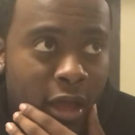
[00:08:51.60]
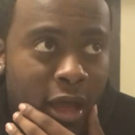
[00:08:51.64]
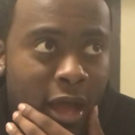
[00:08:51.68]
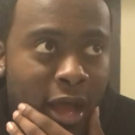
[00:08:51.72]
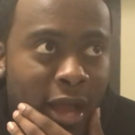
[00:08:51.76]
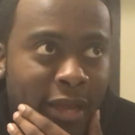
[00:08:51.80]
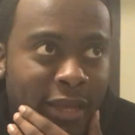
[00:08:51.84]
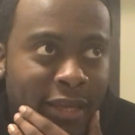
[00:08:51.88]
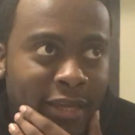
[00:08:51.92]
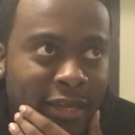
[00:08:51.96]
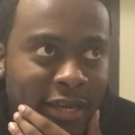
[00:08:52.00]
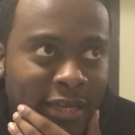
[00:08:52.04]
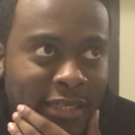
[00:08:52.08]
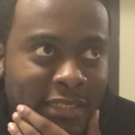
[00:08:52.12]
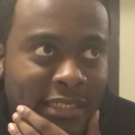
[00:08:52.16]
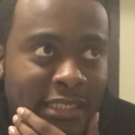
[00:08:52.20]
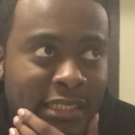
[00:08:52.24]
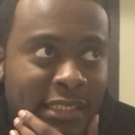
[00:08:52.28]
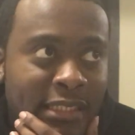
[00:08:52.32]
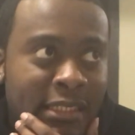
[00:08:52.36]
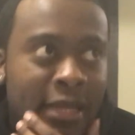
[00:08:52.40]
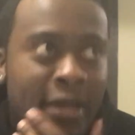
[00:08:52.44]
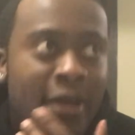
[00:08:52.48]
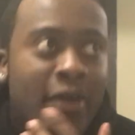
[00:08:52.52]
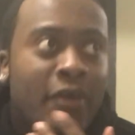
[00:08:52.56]
I
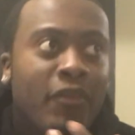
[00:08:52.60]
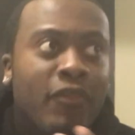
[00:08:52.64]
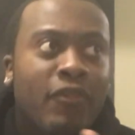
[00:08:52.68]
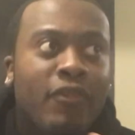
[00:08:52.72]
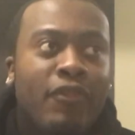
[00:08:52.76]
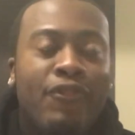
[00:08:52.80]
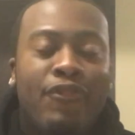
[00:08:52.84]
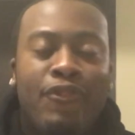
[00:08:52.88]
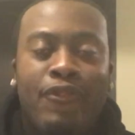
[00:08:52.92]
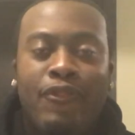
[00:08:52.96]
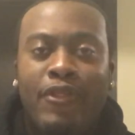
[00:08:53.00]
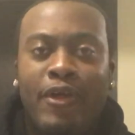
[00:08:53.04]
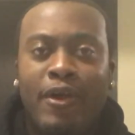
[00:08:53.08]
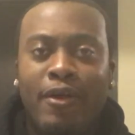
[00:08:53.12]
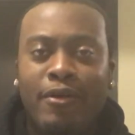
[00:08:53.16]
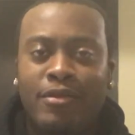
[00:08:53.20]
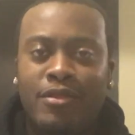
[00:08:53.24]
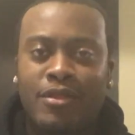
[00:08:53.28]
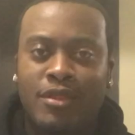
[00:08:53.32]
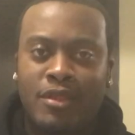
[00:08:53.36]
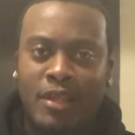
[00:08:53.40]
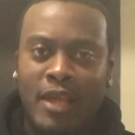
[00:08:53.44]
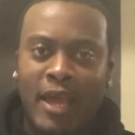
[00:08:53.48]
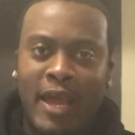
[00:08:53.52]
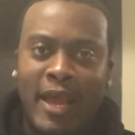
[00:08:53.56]
guess they're
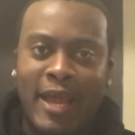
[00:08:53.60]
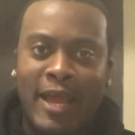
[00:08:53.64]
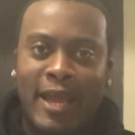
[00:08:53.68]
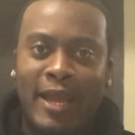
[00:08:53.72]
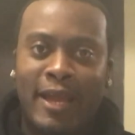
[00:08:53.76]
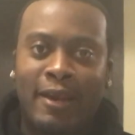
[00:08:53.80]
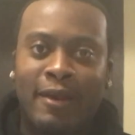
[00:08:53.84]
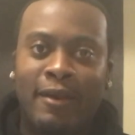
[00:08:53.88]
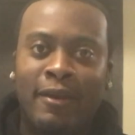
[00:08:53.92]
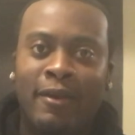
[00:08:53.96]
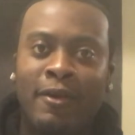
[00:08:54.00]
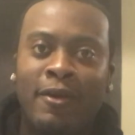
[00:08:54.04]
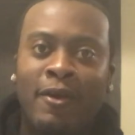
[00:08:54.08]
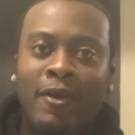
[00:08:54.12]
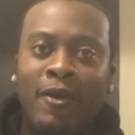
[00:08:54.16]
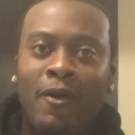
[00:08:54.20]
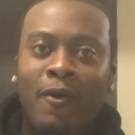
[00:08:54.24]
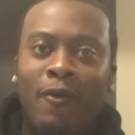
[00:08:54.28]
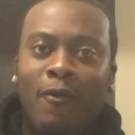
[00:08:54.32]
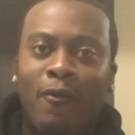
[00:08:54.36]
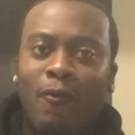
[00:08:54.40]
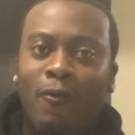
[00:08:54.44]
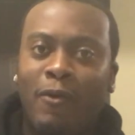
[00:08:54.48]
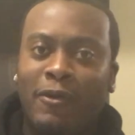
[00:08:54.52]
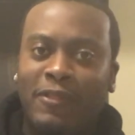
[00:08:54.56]
saying
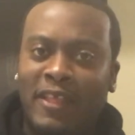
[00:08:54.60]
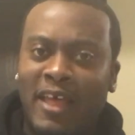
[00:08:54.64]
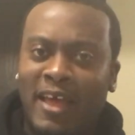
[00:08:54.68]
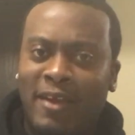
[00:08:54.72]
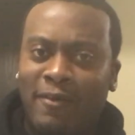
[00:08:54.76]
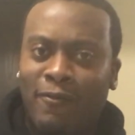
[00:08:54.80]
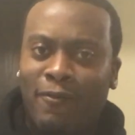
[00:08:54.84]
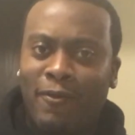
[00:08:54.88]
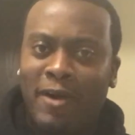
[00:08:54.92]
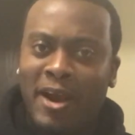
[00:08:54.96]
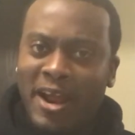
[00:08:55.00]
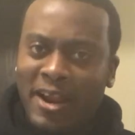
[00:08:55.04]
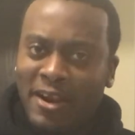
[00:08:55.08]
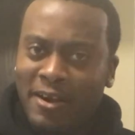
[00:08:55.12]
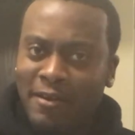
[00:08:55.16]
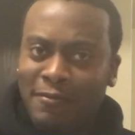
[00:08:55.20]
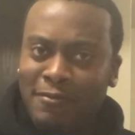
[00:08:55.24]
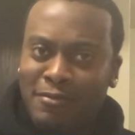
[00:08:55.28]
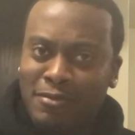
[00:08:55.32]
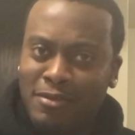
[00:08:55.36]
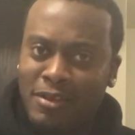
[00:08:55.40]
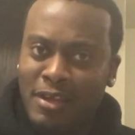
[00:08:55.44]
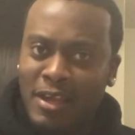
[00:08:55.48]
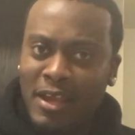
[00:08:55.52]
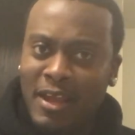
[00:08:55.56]
with that
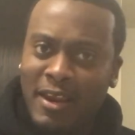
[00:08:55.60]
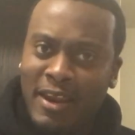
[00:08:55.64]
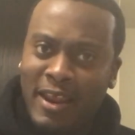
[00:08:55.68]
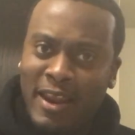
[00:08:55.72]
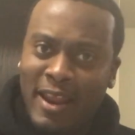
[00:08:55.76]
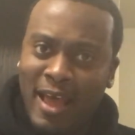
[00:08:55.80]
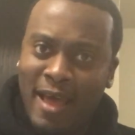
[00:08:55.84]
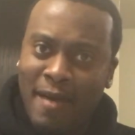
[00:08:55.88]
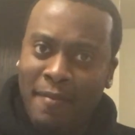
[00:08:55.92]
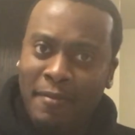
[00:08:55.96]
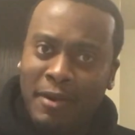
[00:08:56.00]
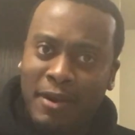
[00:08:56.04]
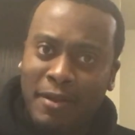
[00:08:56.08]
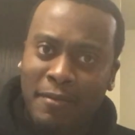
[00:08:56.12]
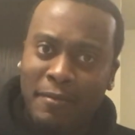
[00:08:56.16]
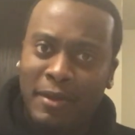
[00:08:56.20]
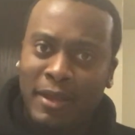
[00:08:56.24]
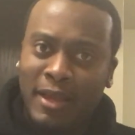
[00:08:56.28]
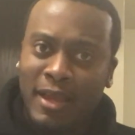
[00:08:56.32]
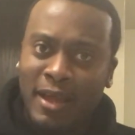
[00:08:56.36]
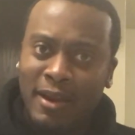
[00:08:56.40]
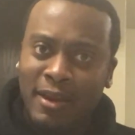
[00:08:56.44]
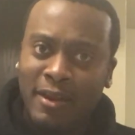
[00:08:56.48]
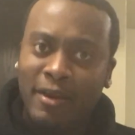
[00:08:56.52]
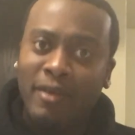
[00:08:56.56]
random scene that happened in the
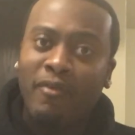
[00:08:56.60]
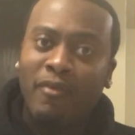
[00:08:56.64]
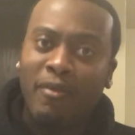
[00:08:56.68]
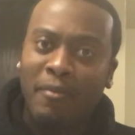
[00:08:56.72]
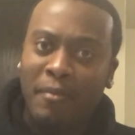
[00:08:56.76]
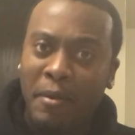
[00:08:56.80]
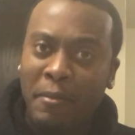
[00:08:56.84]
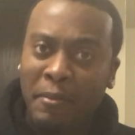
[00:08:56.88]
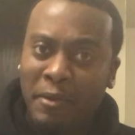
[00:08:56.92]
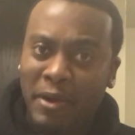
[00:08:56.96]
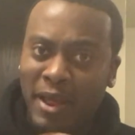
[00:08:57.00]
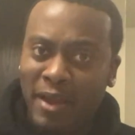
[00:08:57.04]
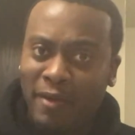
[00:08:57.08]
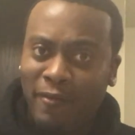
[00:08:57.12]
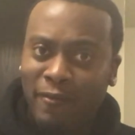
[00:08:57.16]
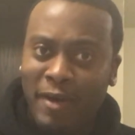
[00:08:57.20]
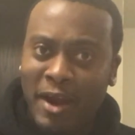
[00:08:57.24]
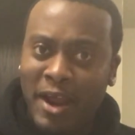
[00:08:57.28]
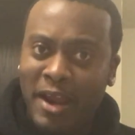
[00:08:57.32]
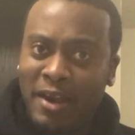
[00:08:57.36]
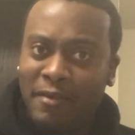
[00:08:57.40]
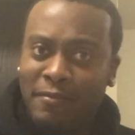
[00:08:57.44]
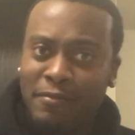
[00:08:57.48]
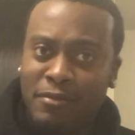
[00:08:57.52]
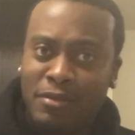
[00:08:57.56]
beginning, remember that
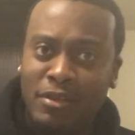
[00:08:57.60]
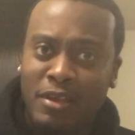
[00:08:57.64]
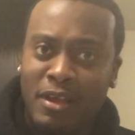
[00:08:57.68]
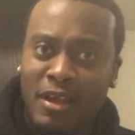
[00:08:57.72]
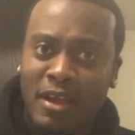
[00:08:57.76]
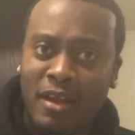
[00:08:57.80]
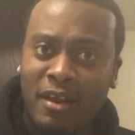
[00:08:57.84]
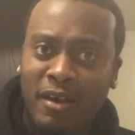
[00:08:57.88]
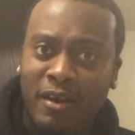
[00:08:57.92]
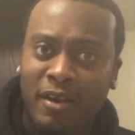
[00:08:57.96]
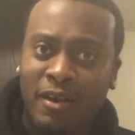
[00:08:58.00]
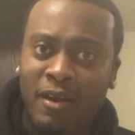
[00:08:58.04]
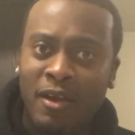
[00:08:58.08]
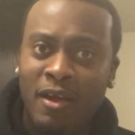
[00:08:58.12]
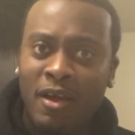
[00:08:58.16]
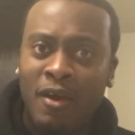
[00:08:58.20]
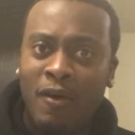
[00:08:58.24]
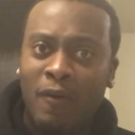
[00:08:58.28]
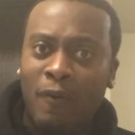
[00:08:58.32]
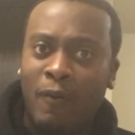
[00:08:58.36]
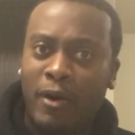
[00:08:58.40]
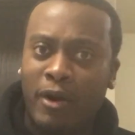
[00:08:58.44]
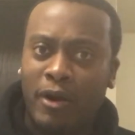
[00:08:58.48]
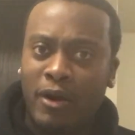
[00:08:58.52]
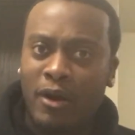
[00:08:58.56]
random scene
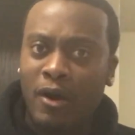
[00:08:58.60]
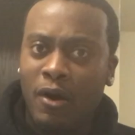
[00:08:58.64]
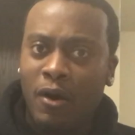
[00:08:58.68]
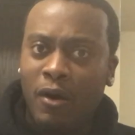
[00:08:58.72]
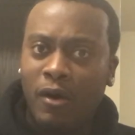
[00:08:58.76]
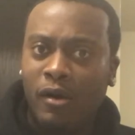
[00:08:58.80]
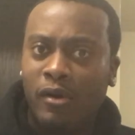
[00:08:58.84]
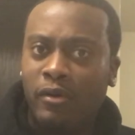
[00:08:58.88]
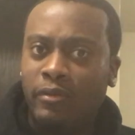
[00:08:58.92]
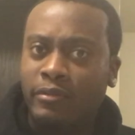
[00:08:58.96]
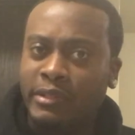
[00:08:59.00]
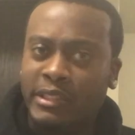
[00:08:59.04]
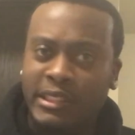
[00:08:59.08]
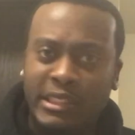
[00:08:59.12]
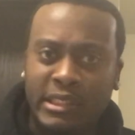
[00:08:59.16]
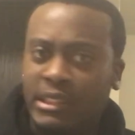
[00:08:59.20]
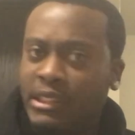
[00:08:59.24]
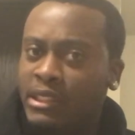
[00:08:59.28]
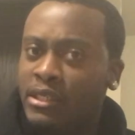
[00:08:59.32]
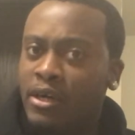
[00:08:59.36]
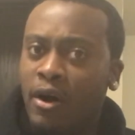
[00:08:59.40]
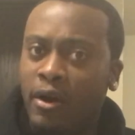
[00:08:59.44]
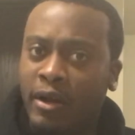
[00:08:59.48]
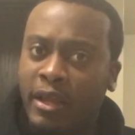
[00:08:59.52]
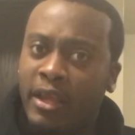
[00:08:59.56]
where Carl was
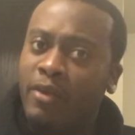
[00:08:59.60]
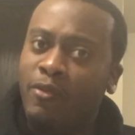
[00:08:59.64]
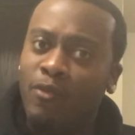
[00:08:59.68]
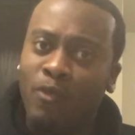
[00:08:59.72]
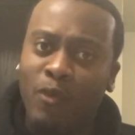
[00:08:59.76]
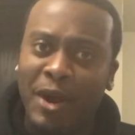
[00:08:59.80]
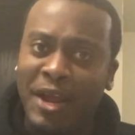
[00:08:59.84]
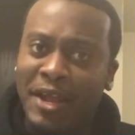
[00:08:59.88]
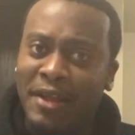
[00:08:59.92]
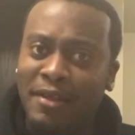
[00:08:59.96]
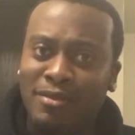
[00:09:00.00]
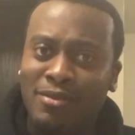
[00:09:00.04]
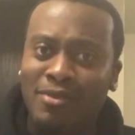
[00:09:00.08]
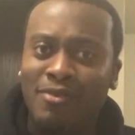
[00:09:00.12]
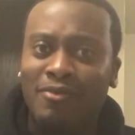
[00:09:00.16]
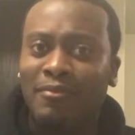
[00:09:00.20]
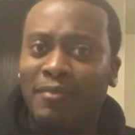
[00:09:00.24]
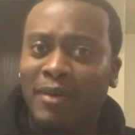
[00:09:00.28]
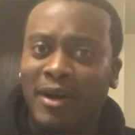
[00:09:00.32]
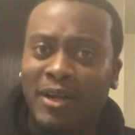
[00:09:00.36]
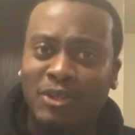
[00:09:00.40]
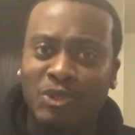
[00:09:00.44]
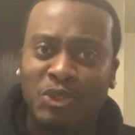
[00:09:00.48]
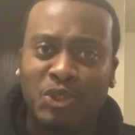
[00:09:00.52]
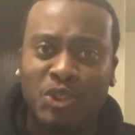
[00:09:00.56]
just talking way too
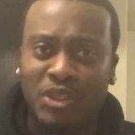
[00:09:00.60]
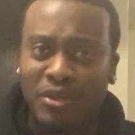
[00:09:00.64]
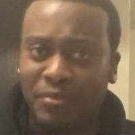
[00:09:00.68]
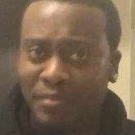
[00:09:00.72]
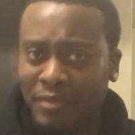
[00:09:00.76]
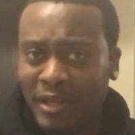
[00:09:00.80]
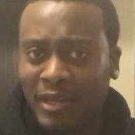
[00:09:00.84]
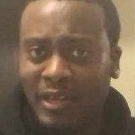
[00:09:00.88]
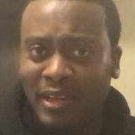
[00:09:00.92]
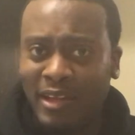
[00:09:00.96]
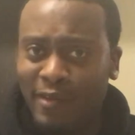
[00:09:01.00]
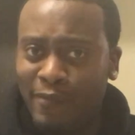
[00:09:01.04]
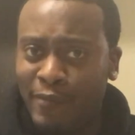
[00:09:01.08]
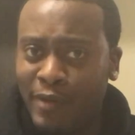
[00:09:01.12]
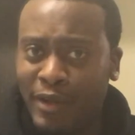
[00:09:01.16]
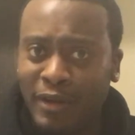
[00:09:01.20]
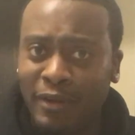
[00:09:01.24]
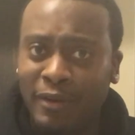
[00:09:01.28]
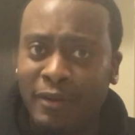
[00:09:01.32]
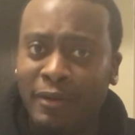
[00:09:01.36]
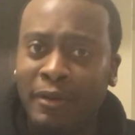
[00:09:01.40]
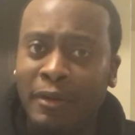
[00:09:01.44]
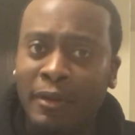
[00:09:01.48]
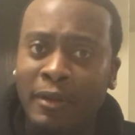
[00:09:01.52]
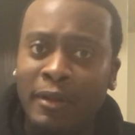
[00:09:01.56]
much to be
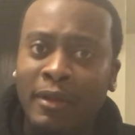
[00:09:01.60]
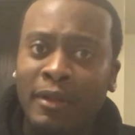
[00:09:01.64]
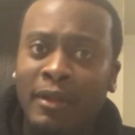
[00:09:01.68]
living?